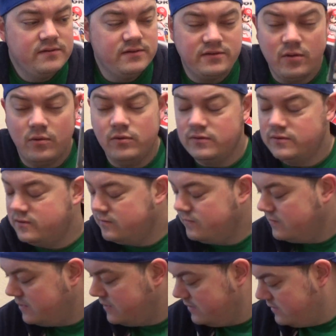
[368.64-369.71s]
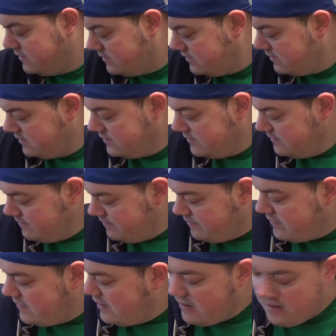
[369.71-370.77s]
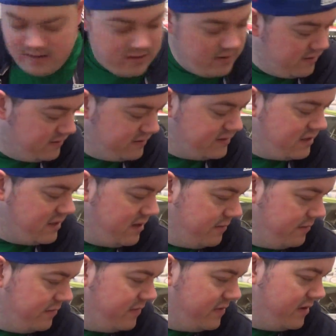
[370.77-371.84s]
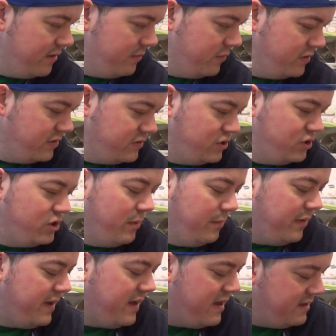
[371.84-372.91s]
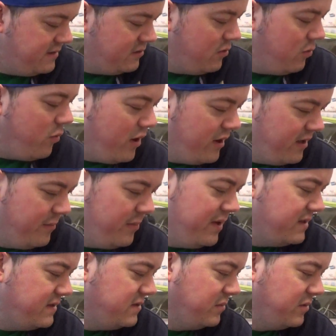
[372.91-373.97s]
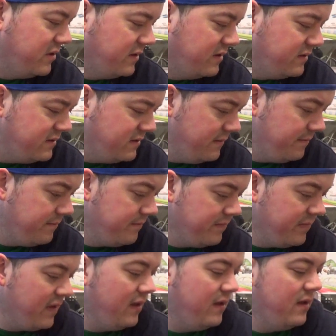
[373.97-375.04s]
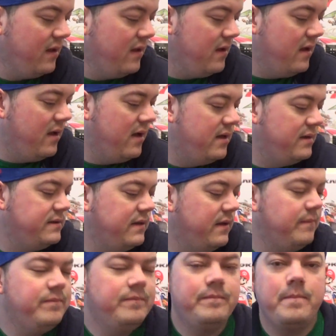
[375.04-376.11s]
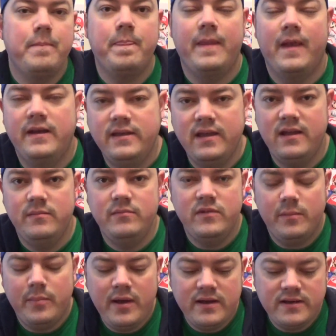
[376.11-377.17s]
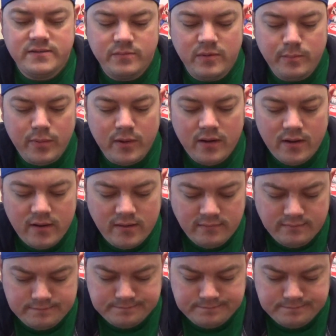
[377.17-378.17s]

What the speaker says: Just awesome. And then we jump ahead quite a bit, to be honest. And a game that passed me by